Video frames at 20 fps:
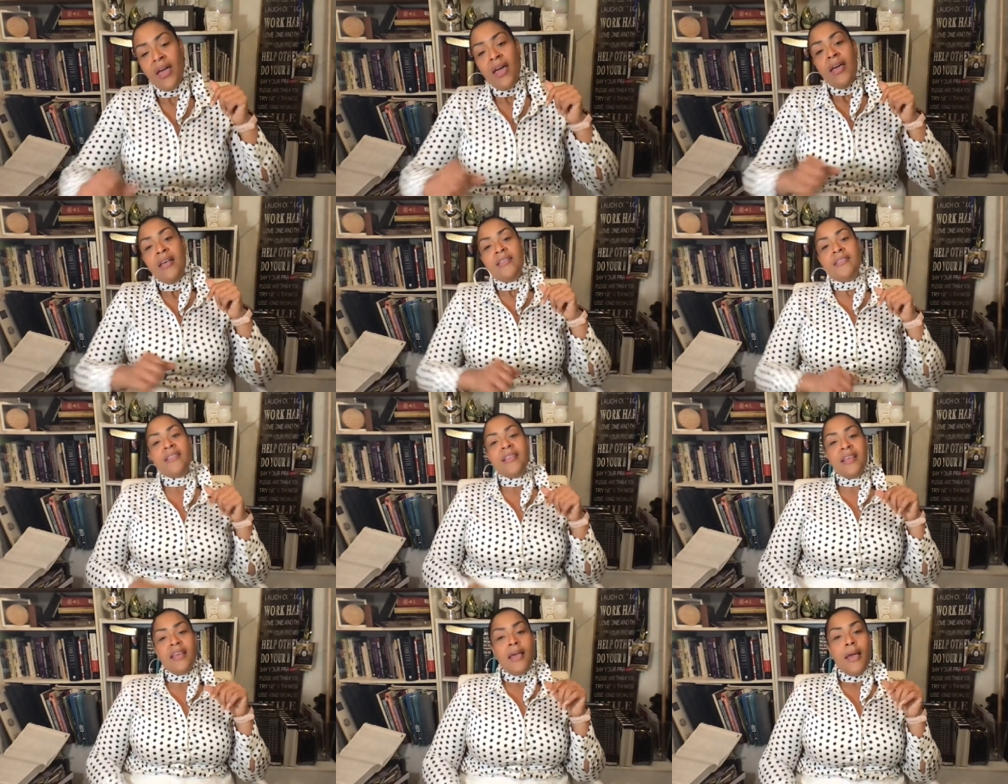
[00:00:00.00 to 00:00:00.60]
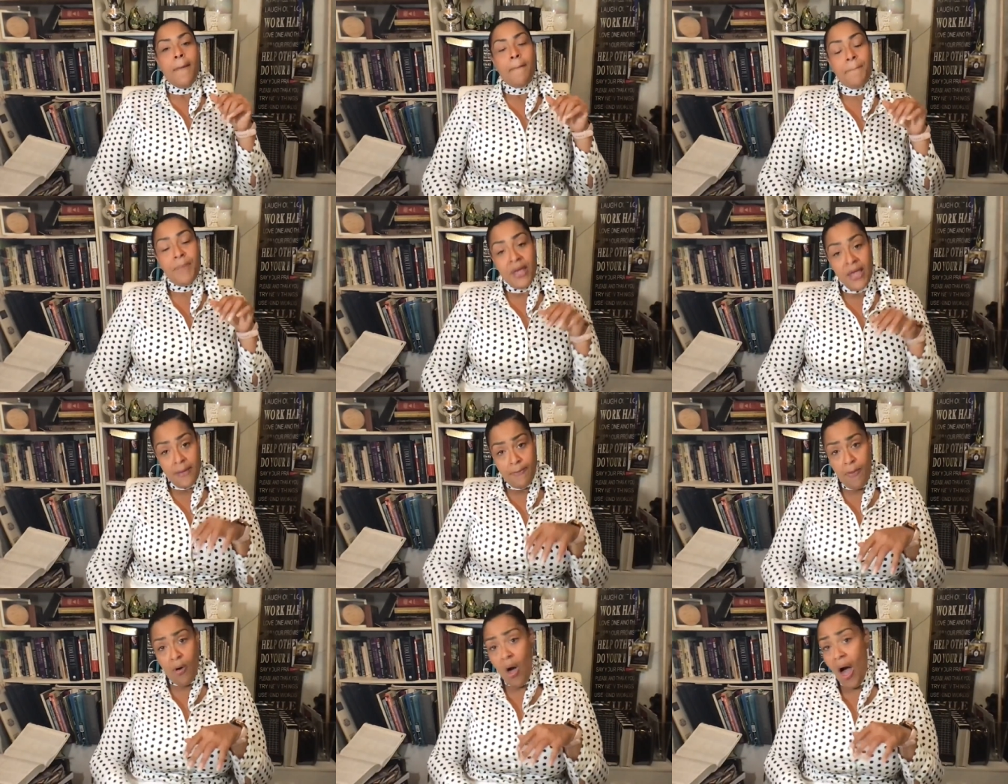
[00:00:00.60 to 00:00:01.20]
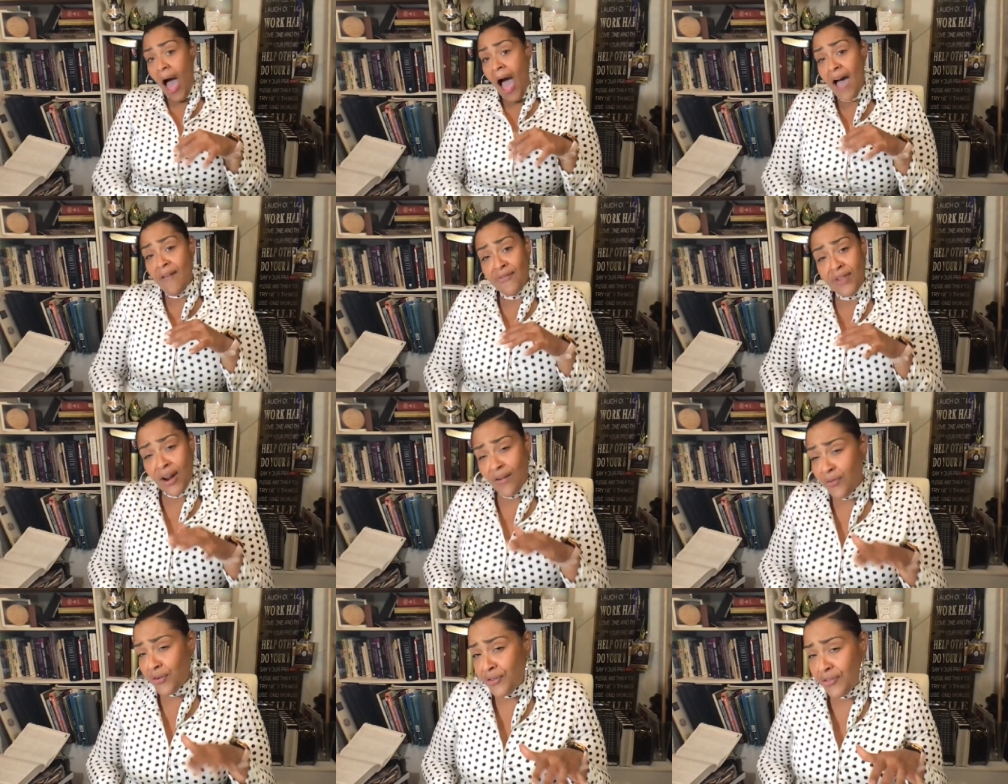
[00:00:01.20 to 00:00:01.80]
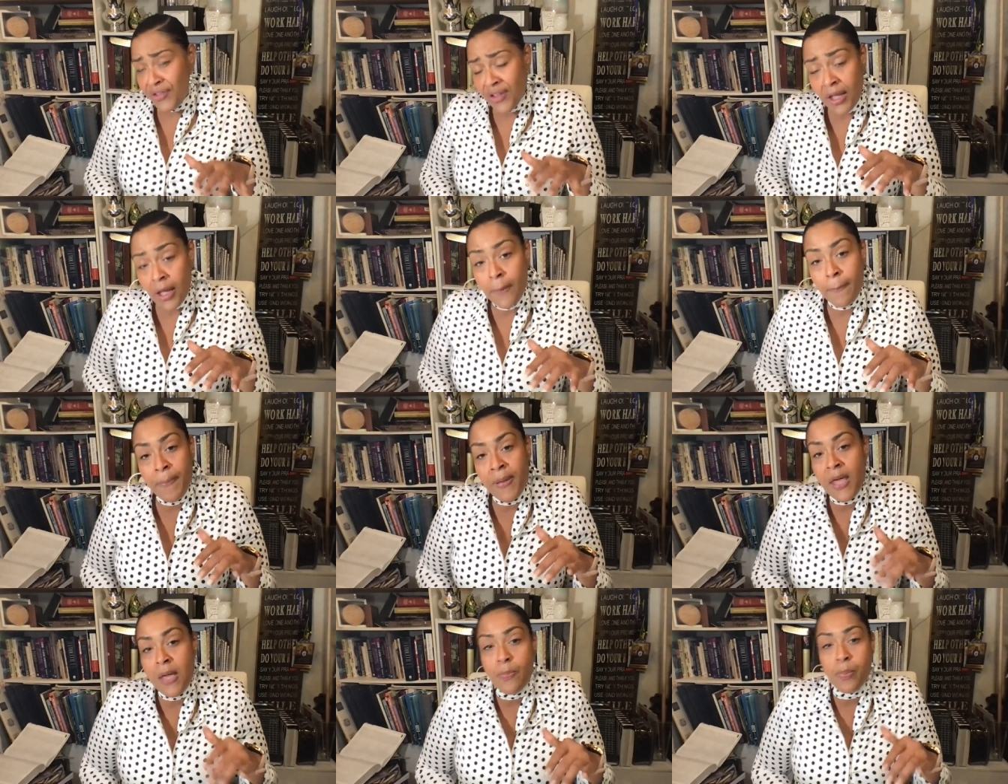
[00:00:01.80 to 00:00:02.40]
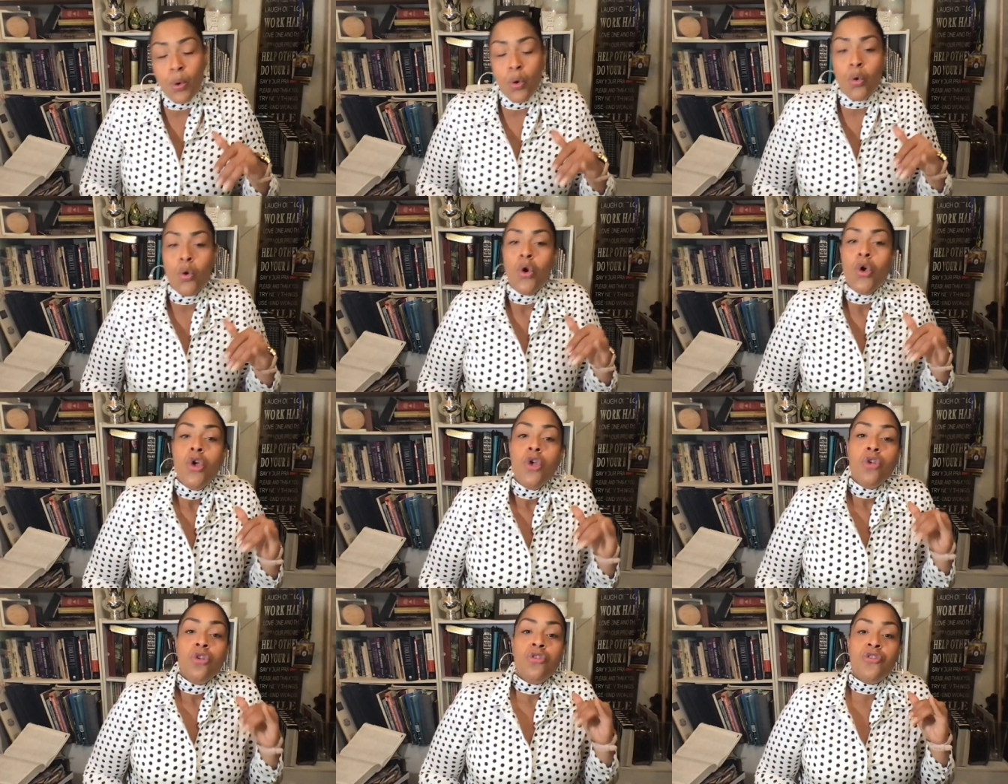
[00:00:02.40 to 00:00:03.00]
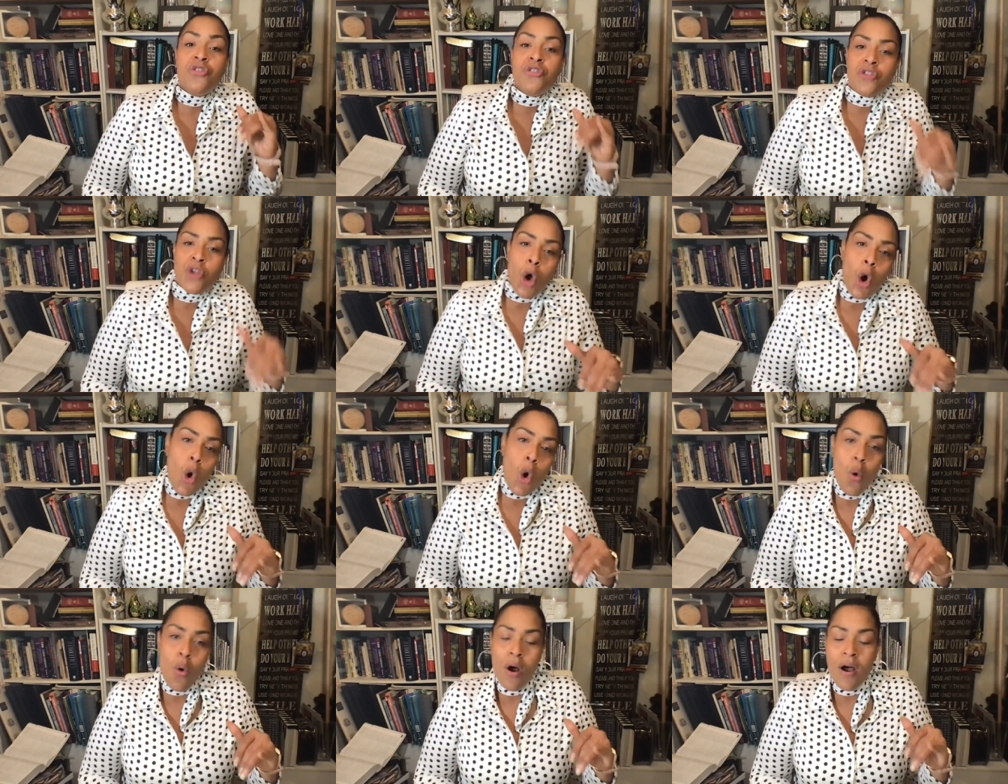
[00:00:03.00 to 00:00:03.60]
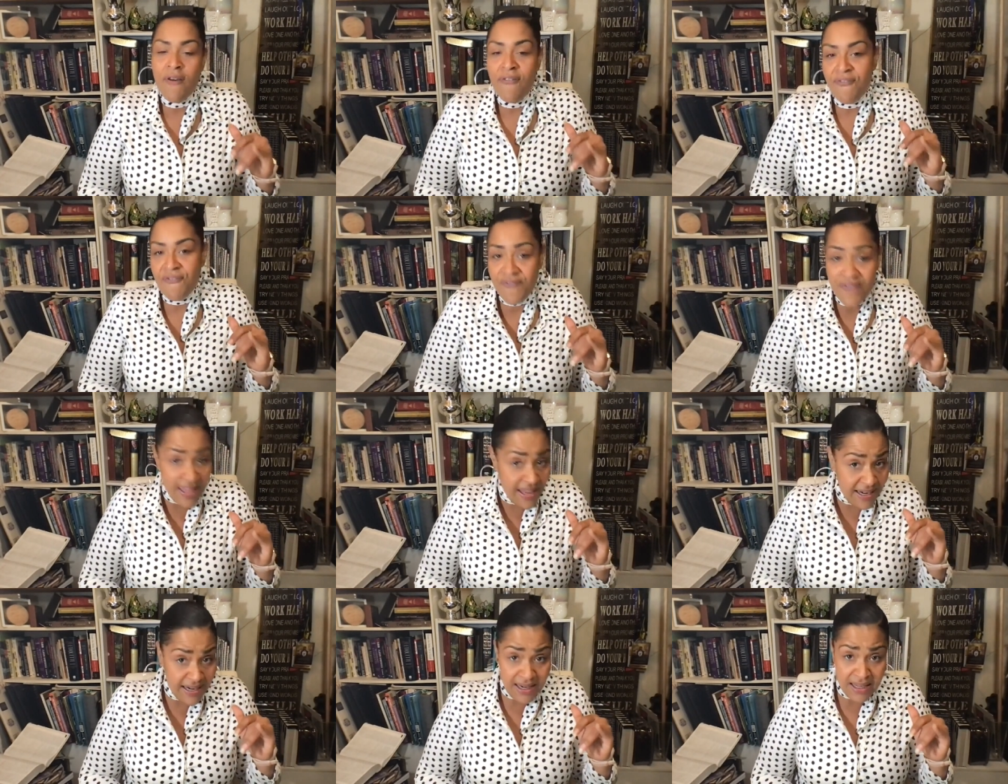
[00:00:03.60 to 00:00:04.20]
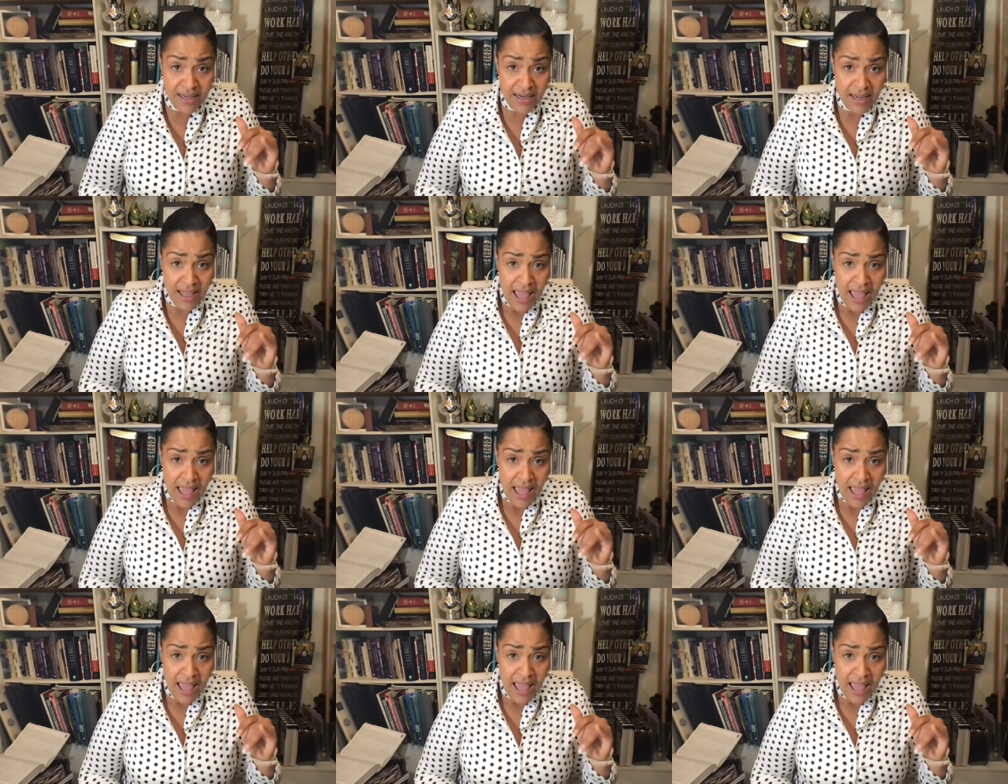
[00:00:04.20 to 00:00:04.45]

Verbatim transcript: See, people, I've never seen people so offended.